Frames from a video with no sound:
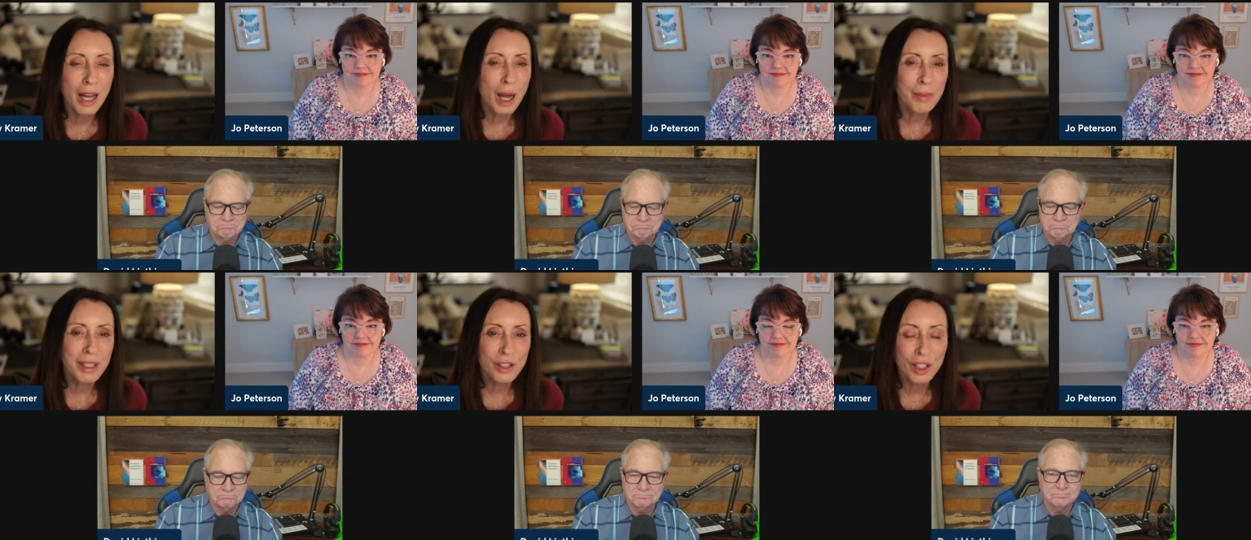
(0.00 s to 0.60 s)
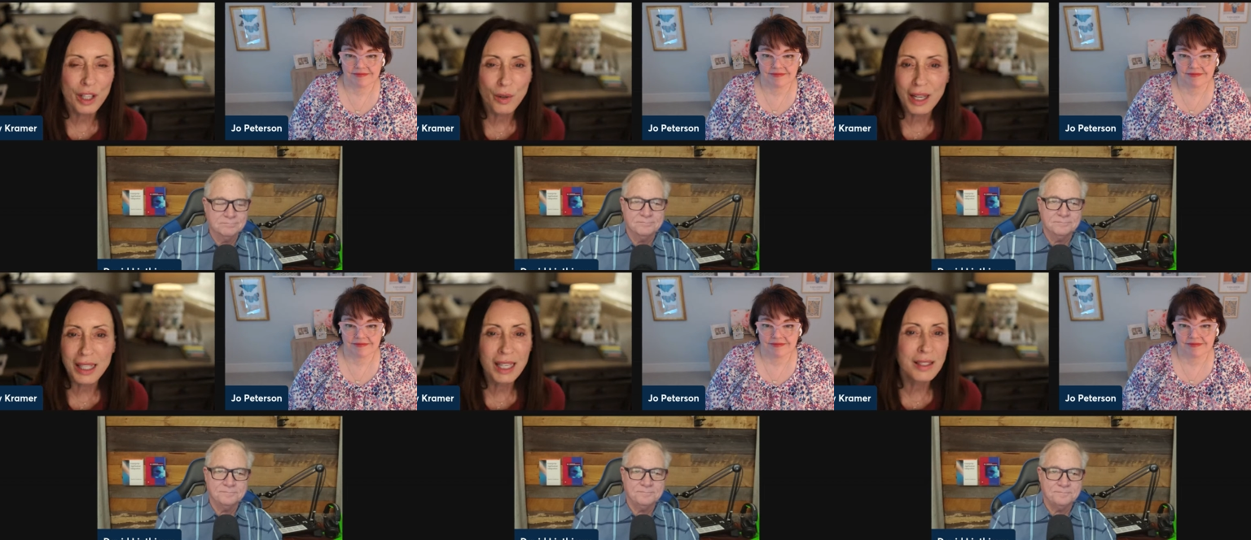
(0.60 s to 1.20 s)
Speaker 1: I mean, you know, I
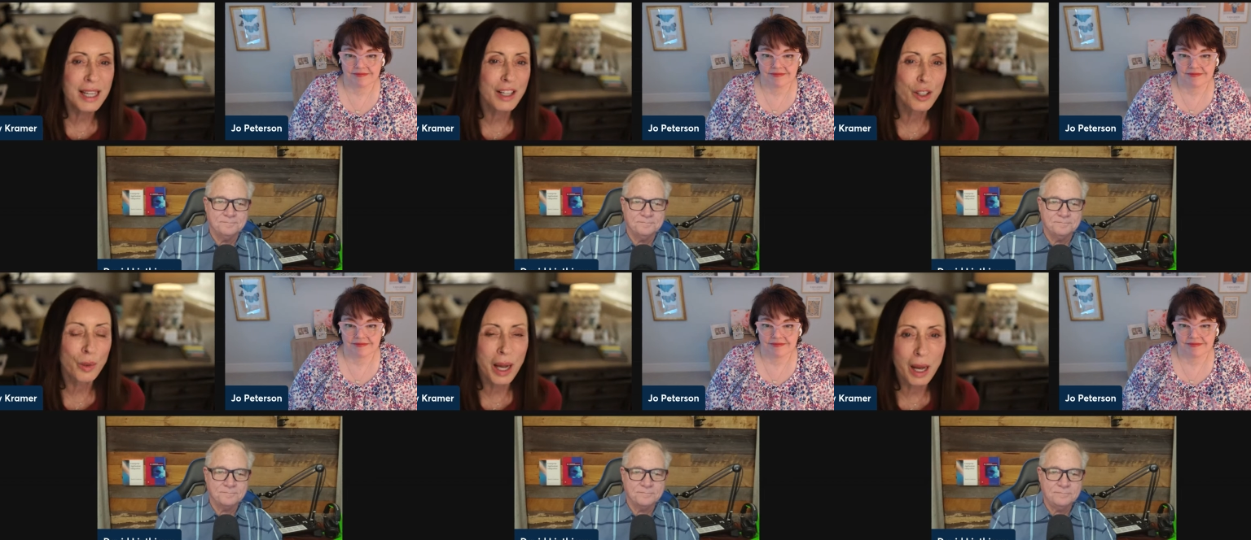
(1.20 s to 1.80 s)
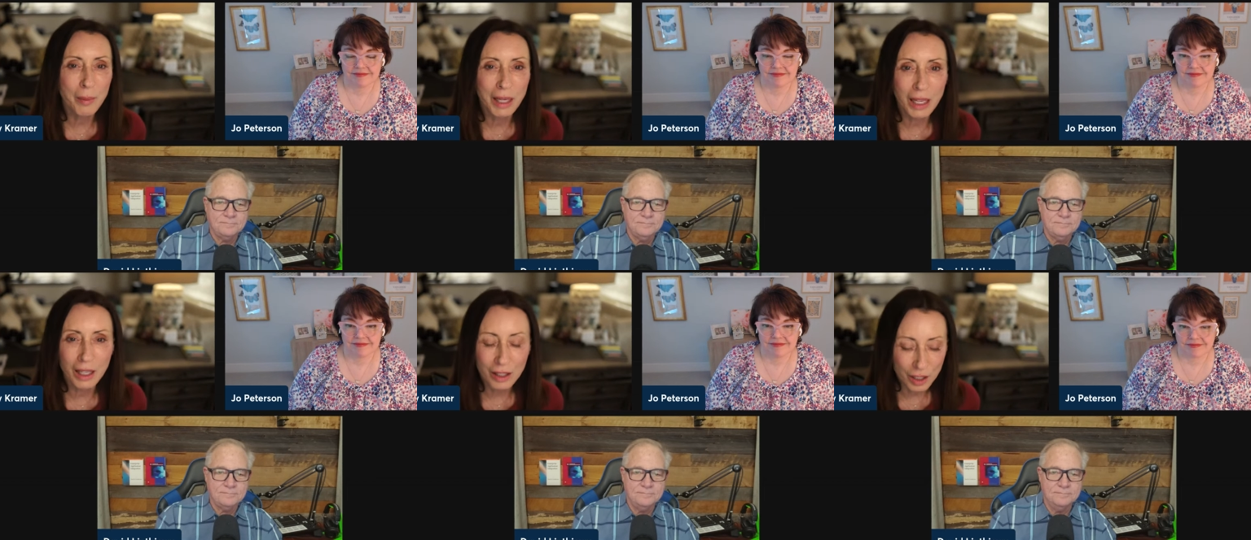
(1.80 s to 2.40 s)
can't tell you how
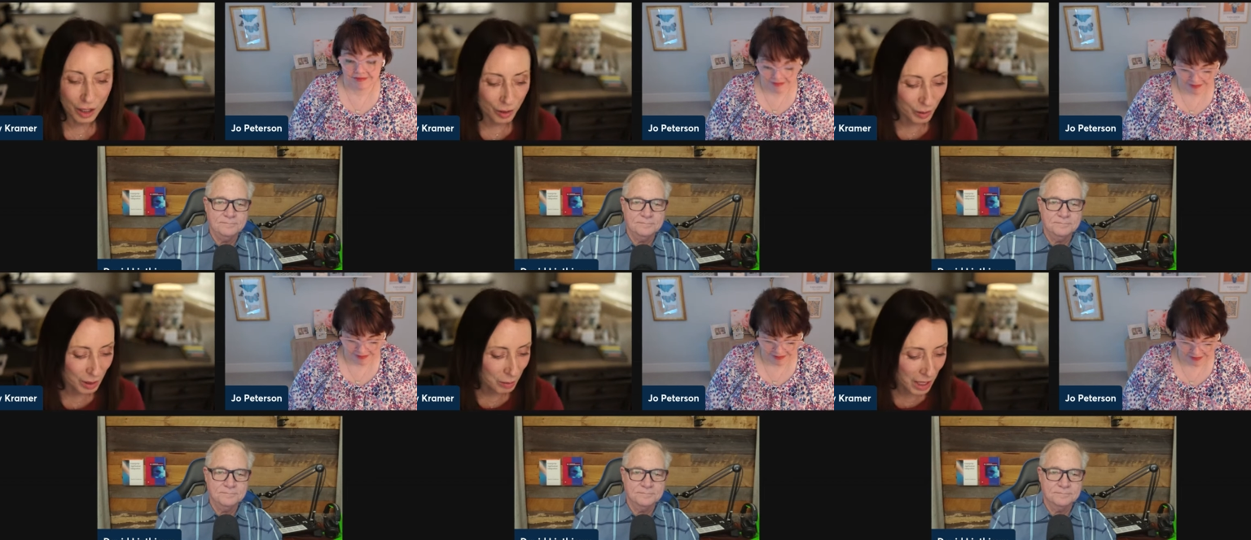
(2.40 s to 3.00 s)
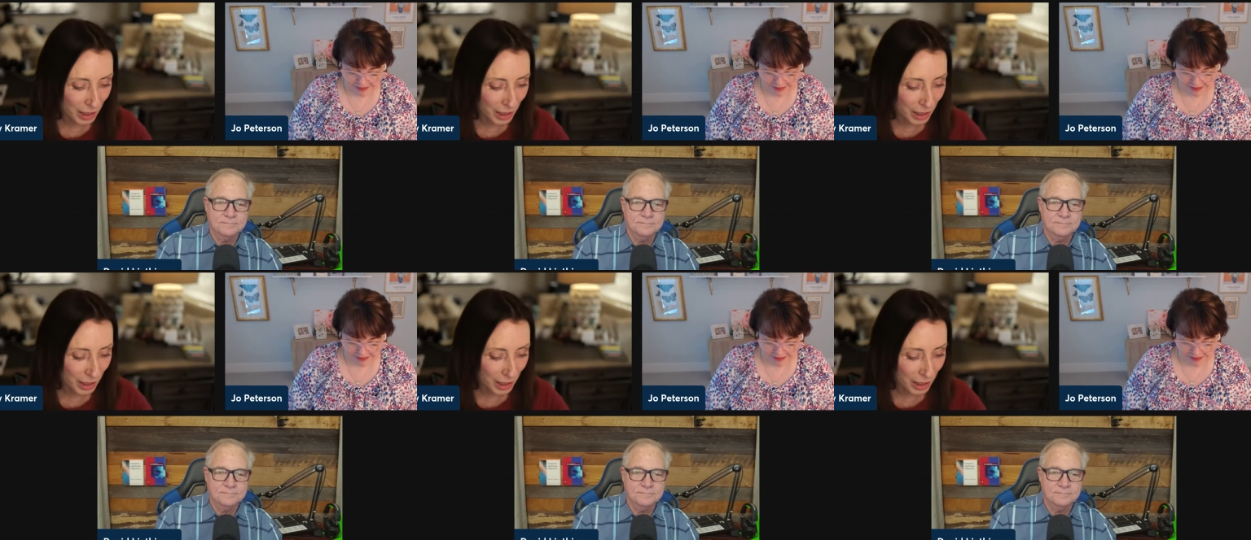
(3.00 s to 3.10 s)
many, you know, in my